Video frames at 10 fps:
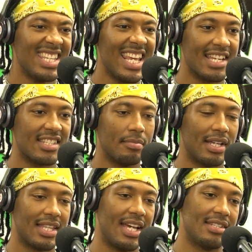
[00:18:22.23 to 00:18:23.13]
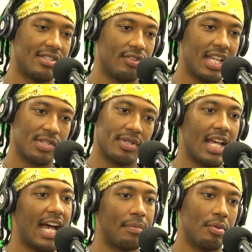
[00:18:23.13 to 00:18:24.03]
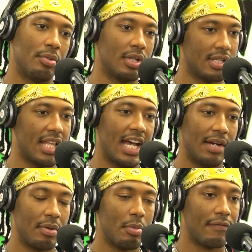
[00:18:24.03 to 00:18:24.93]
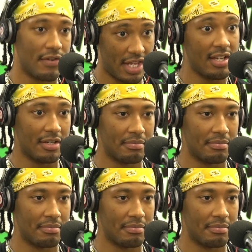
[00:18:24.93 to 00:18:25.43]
Yeah, something like that. So that's one that I promote for them.